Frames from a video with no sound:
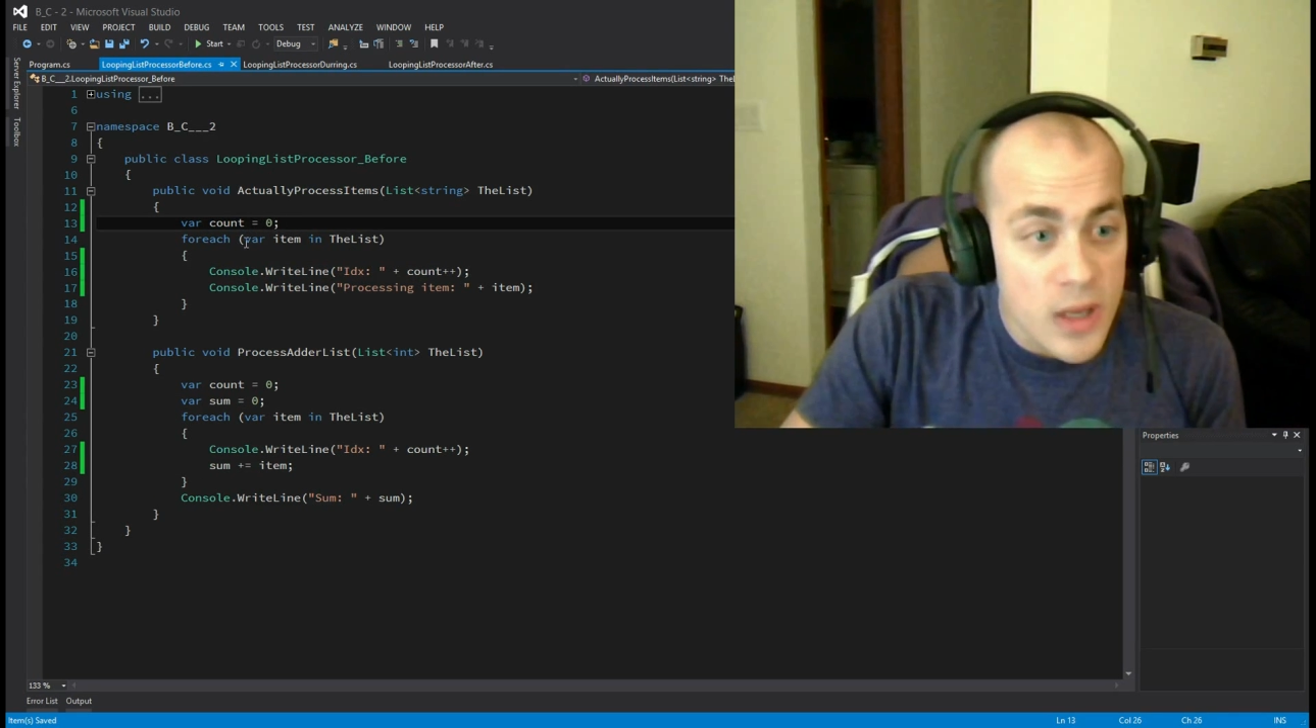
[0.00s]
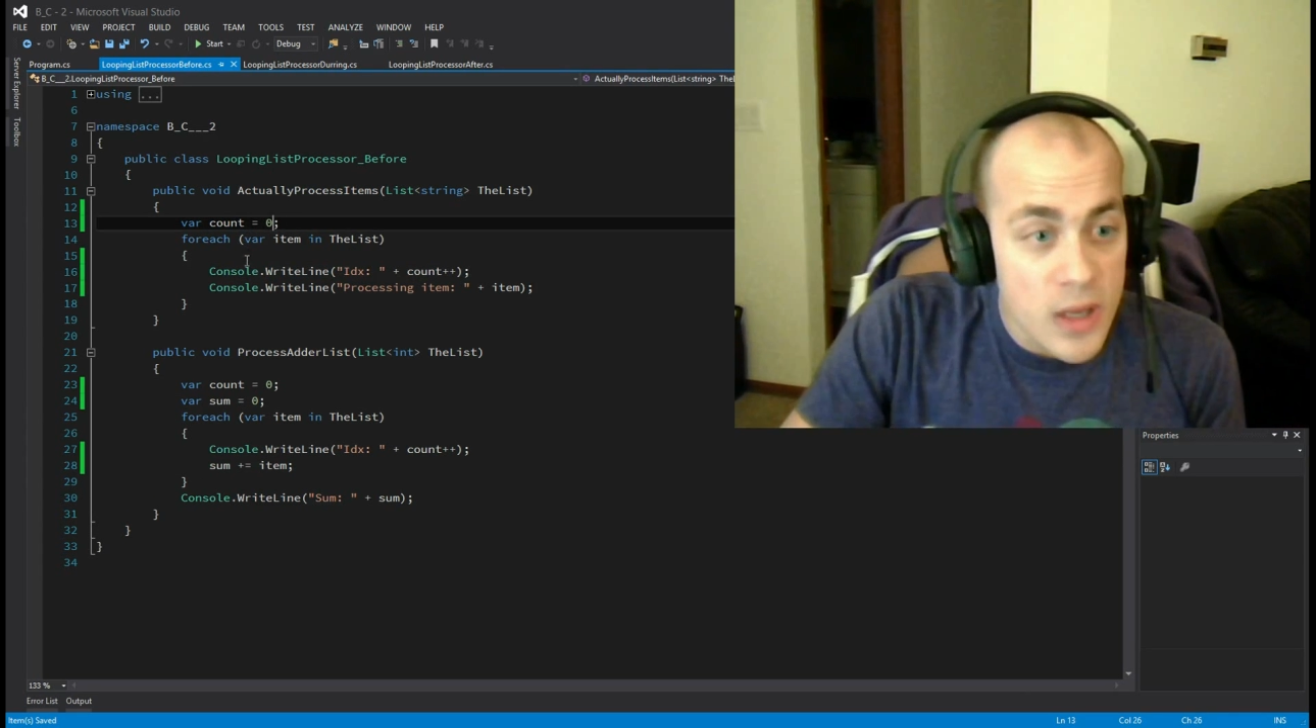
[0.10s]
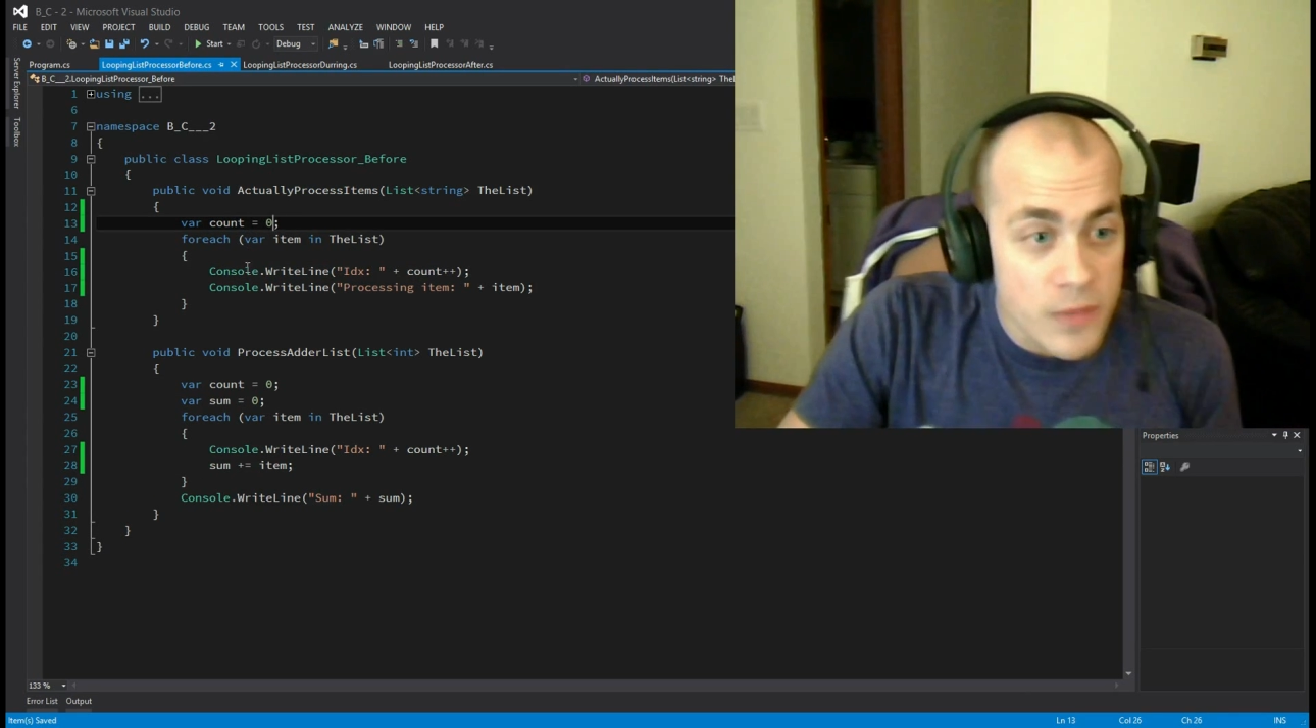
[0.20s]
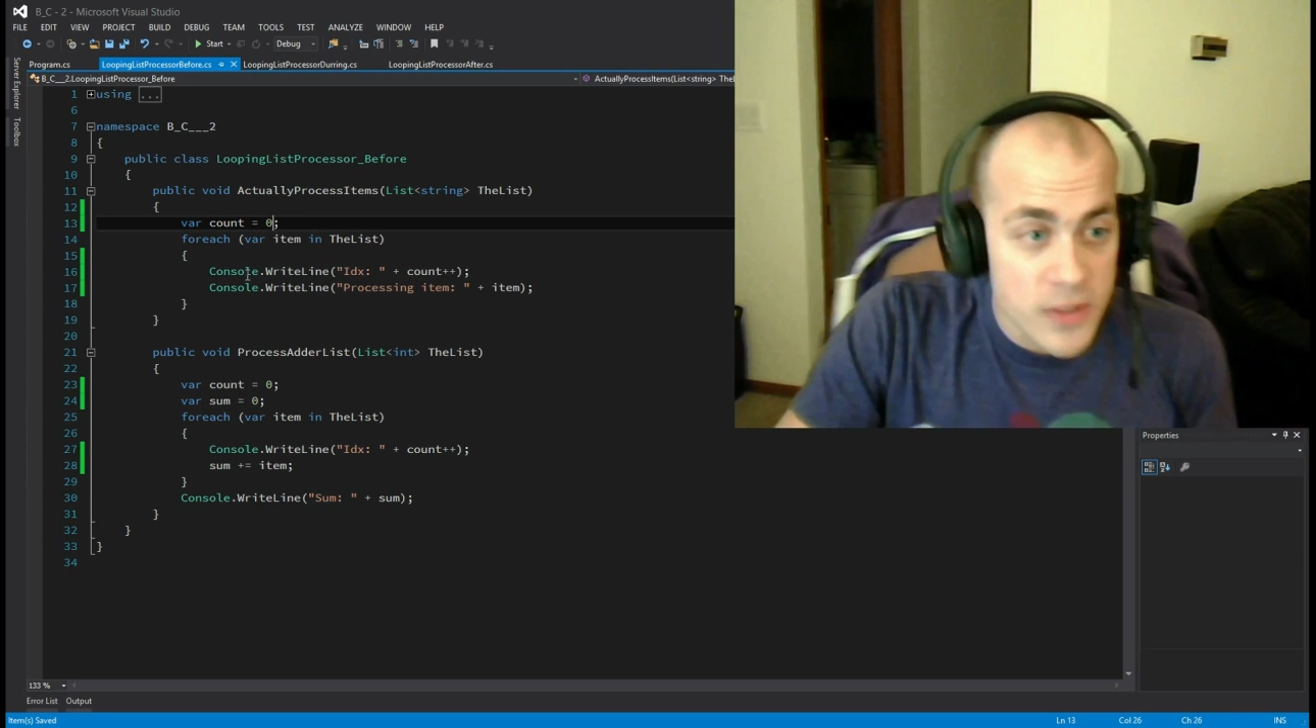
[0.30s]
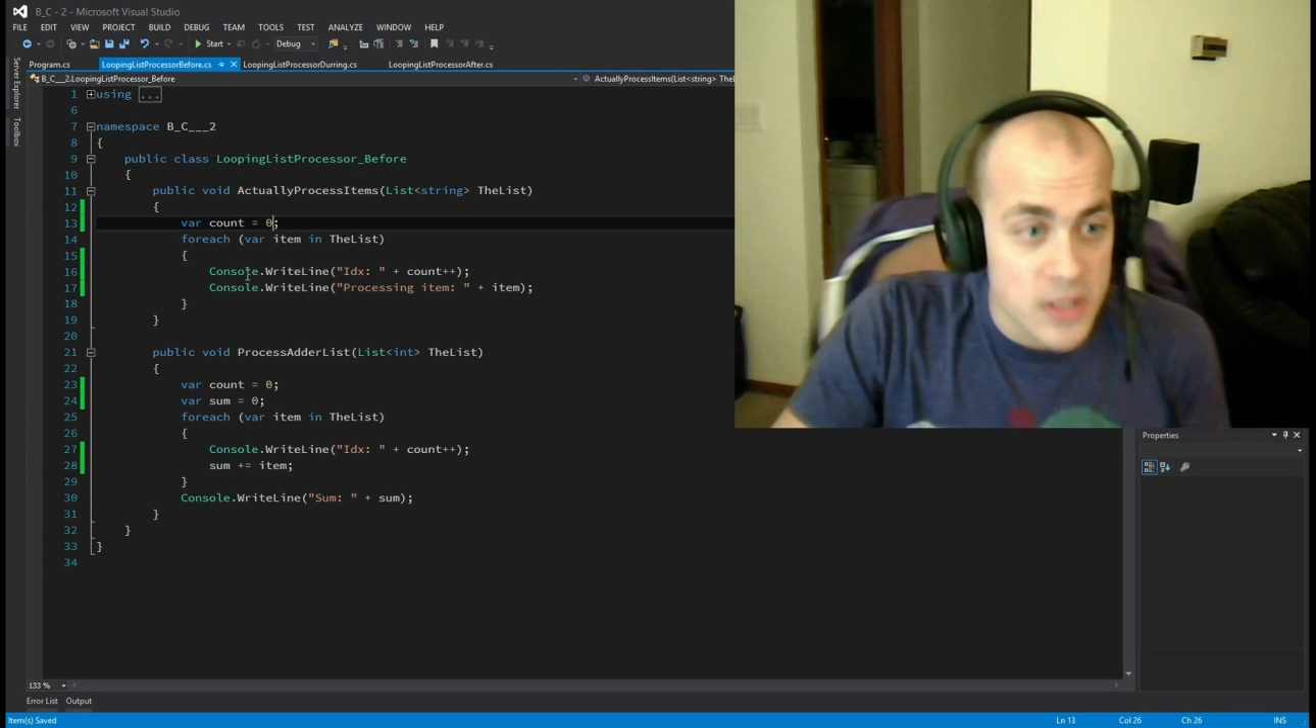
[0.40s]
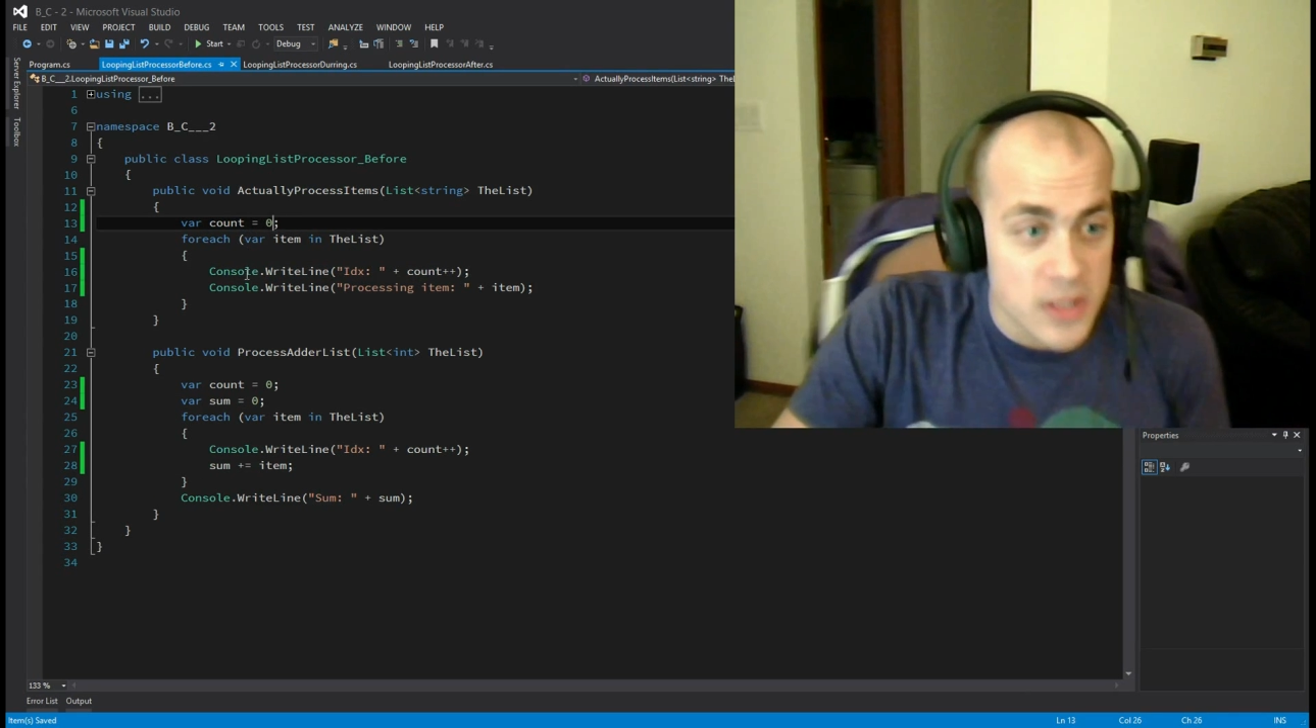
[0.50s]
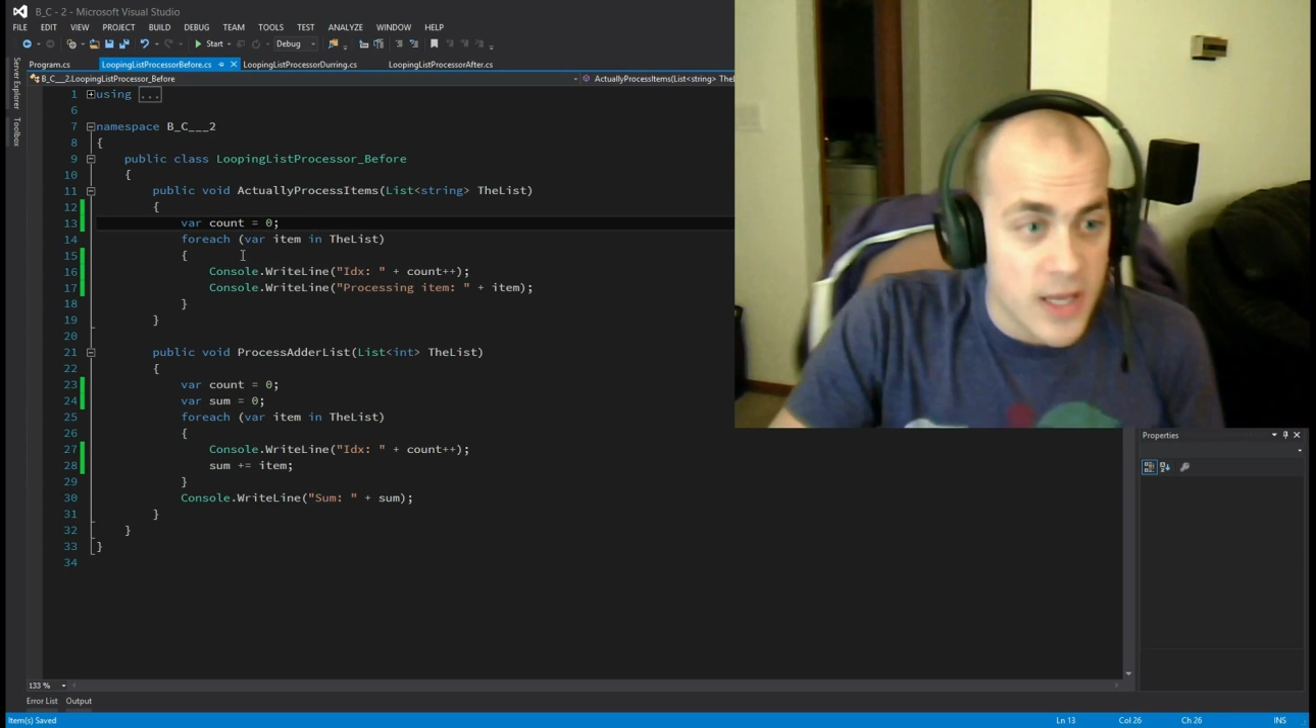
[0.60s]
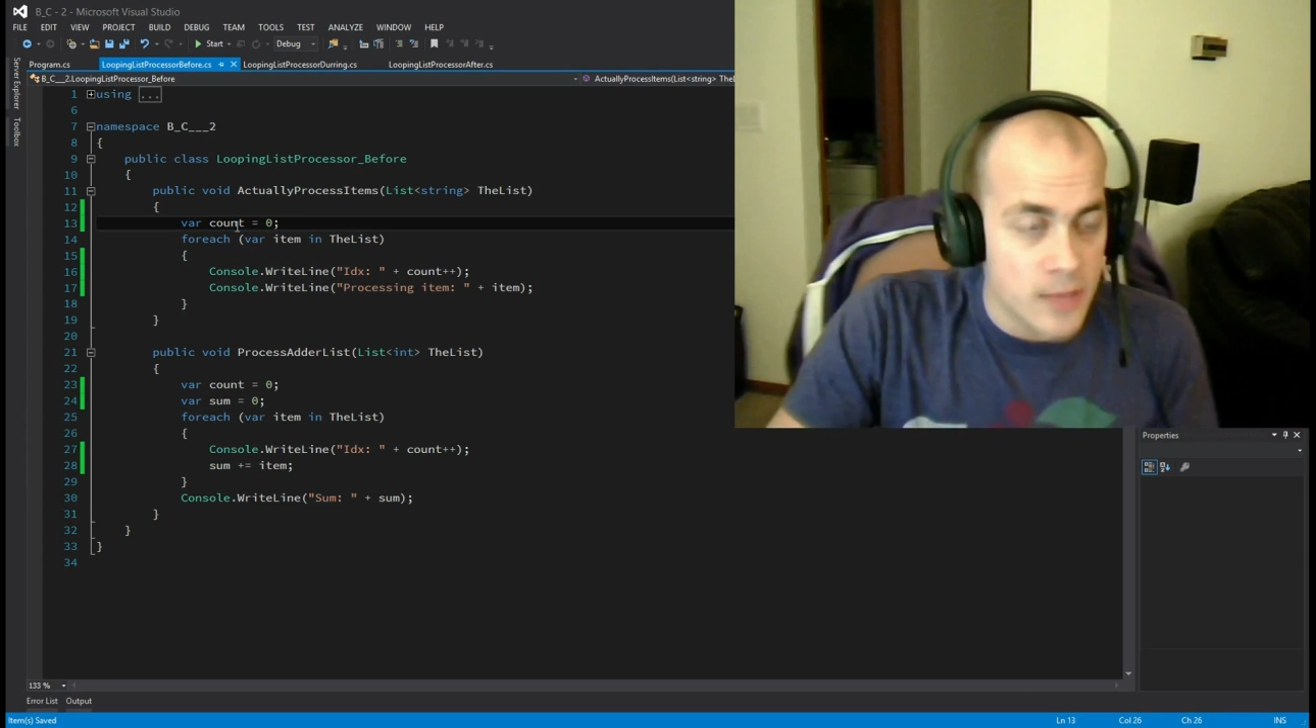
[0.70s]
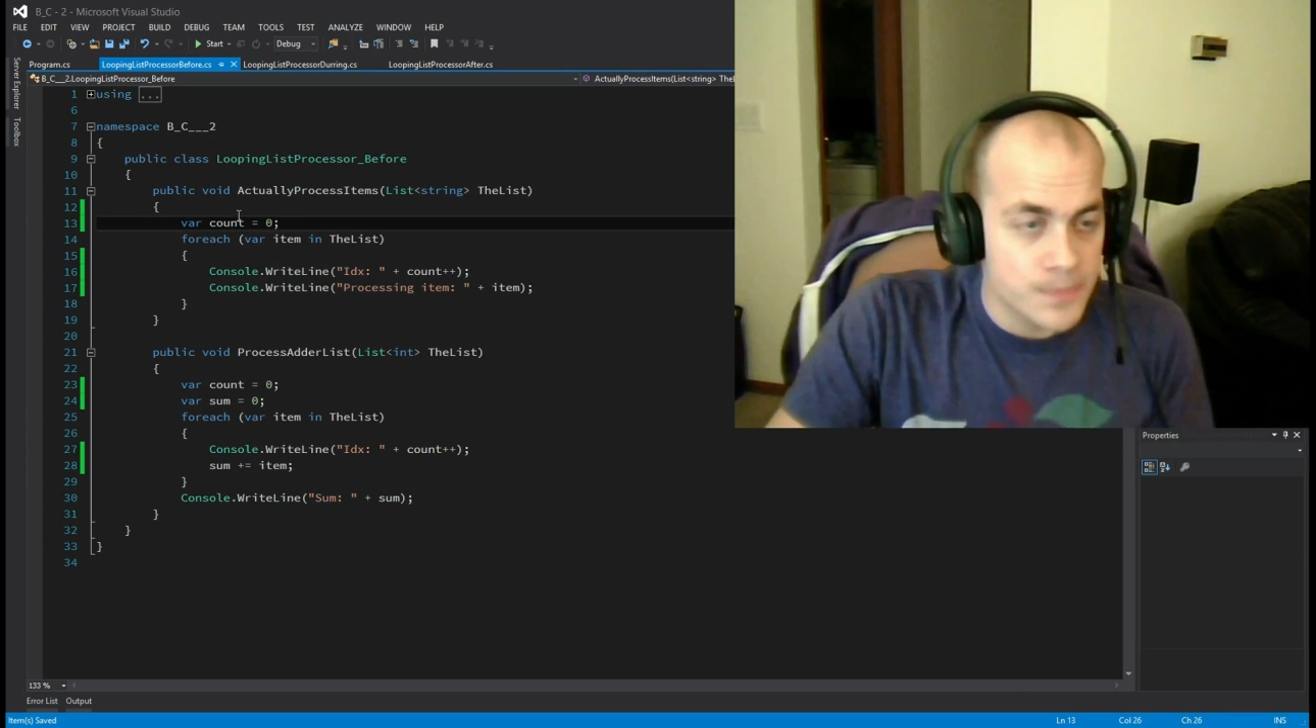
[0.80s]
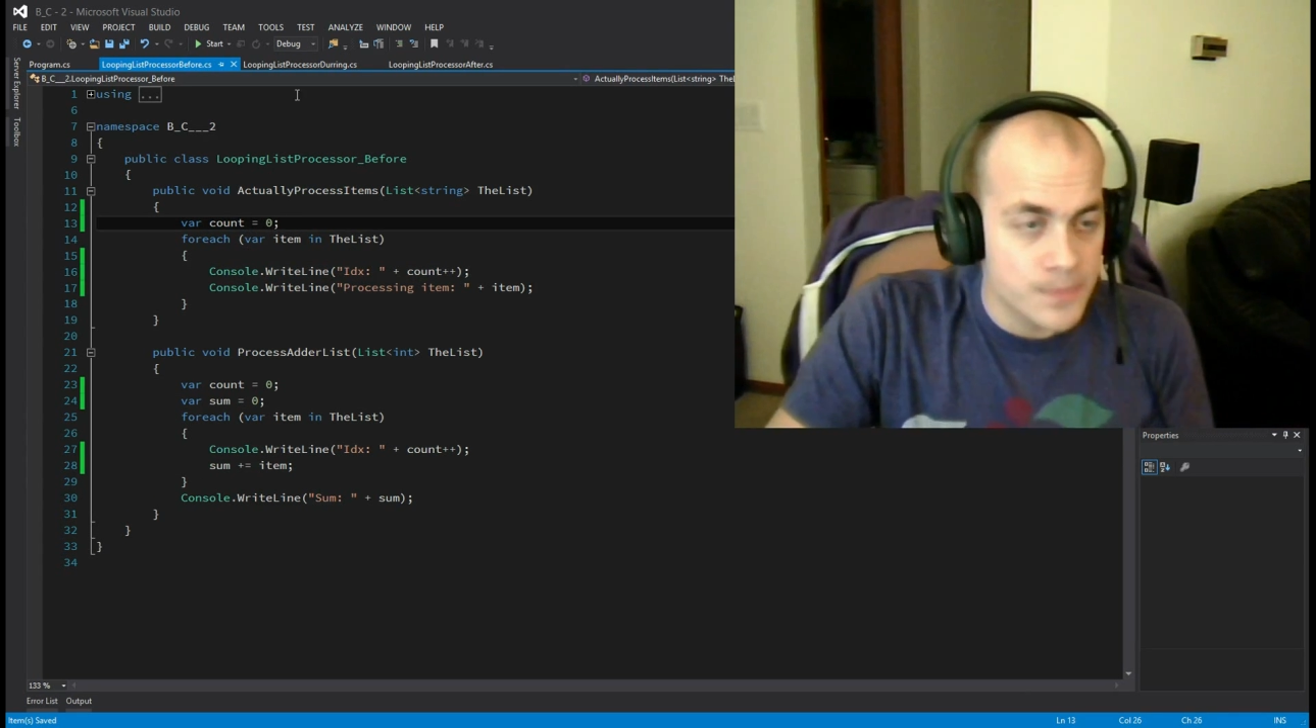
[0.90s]
um, fixes
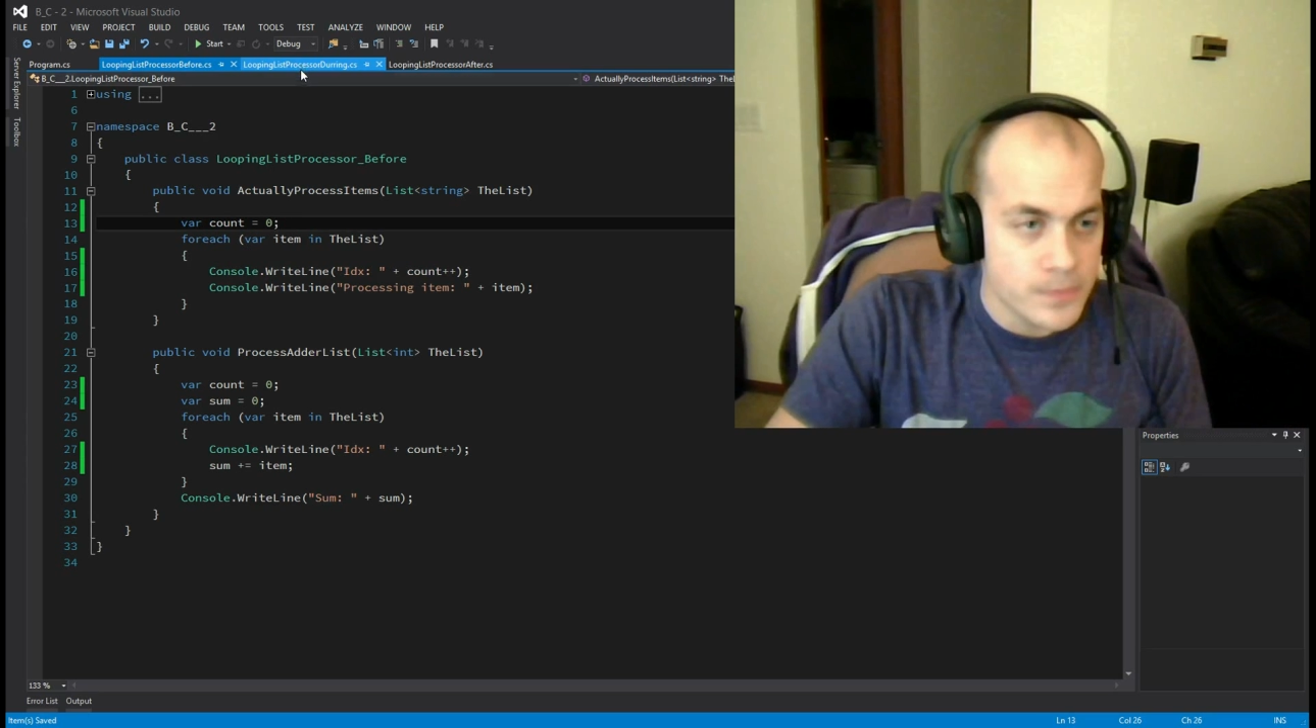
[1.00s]
that.